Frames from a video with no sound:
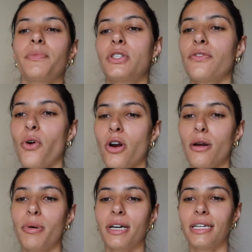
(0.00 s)

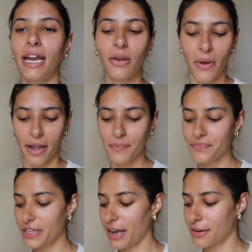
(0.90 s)
Sephora. But anyway,
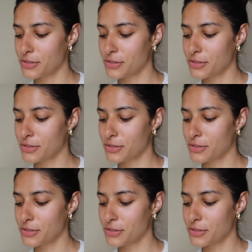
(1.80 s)
yeah,